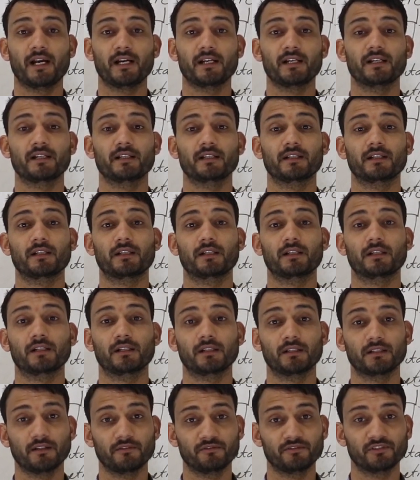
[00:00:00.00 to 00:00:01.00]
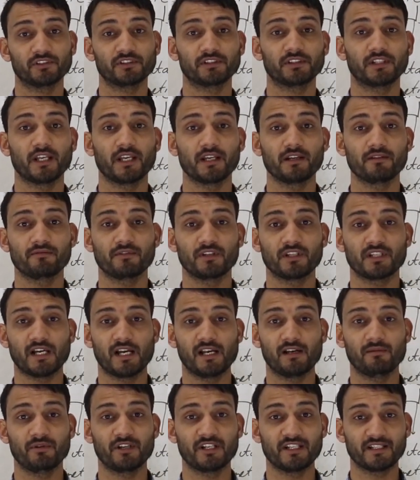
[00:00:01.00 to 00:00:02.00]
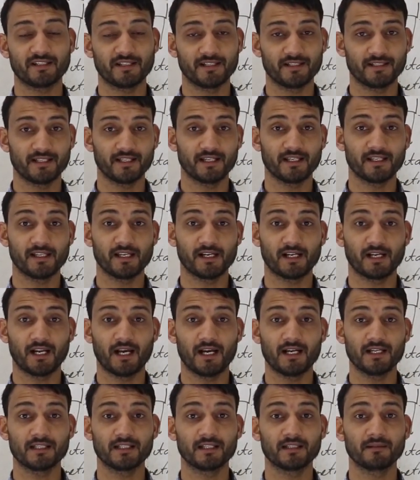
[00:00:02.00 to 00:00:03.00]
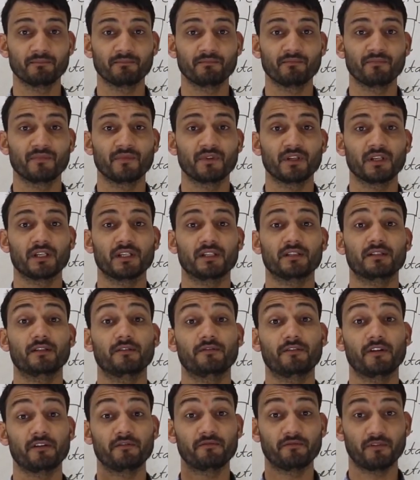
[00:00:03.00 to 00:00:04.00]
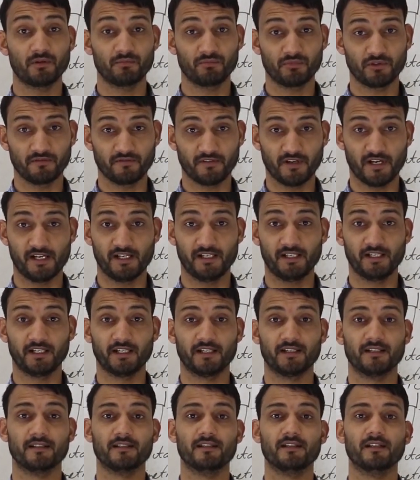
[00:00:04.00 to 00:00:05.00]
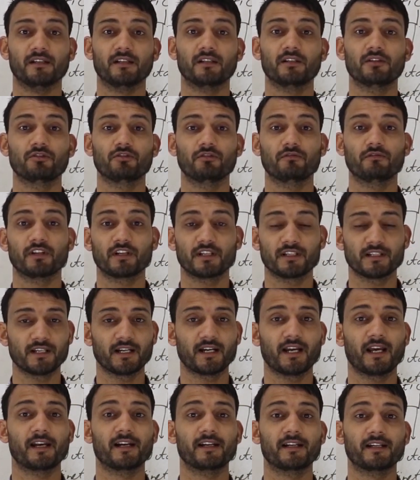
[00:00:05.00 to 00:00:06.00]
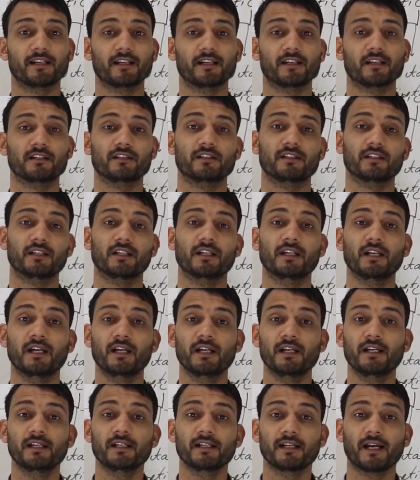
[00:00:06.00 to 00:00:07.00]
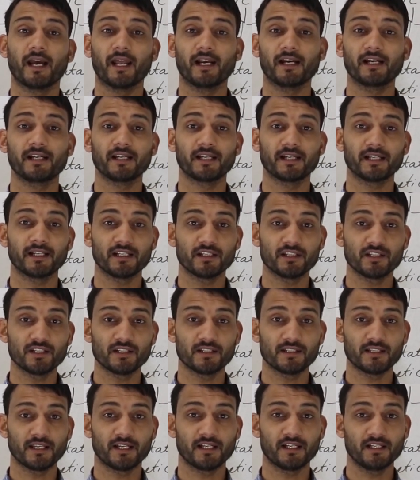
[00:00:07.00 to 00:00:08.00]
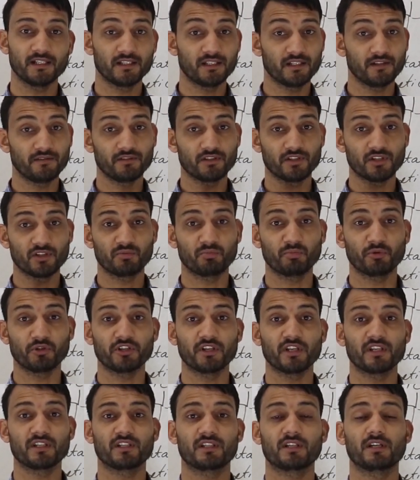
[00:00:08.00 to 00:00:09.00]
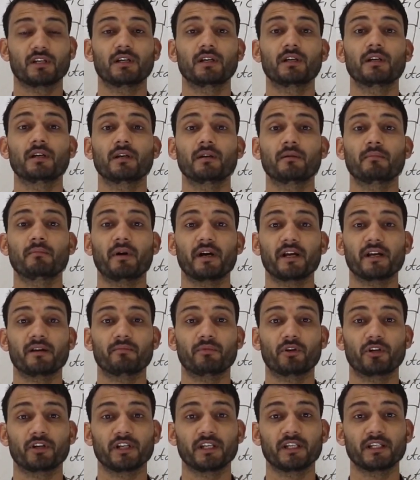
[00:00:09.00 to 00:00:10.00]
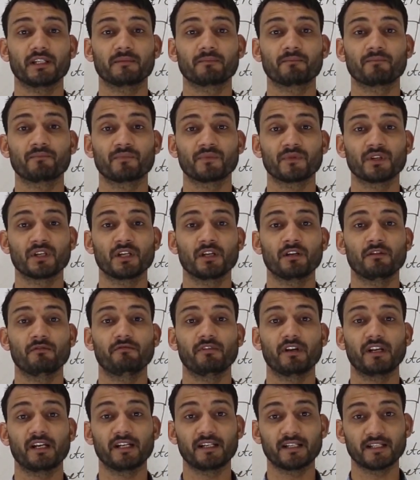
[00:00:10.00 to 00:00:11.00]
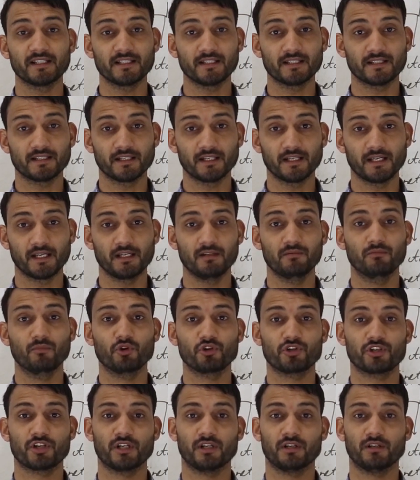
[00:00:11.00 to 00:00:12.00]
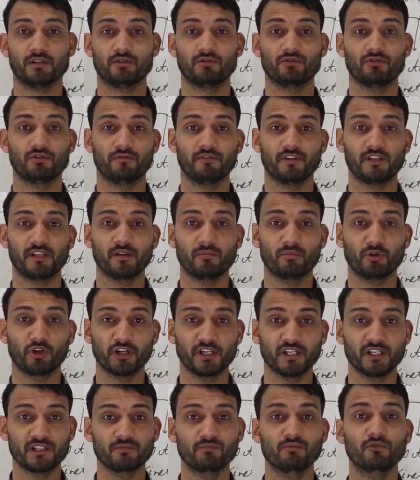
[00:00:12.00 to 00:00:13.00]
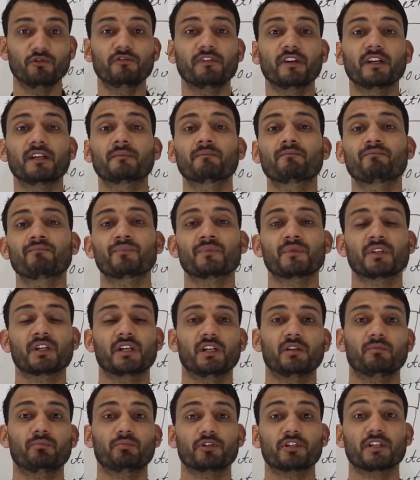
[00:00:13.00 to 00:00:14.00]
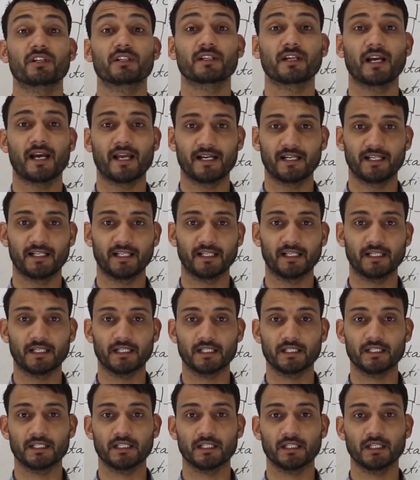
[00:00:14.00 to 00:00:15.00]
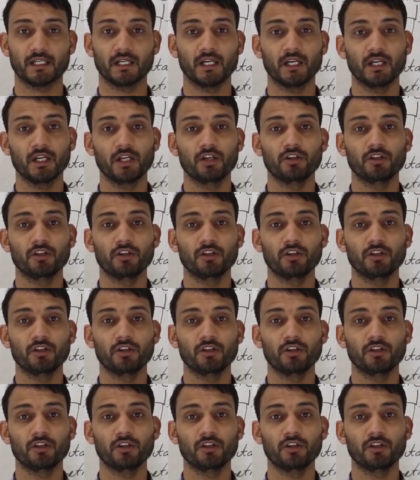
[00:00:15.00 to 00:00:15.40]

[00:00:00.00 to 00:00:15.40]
and the first thing which I will be discussing in the class is different forms of kinetic energy. So, what is a kinetic energy? Kinetic energy is the energy which is possessed by a body when it is in motion. So, when the body is moving, it possesses kinetic energy.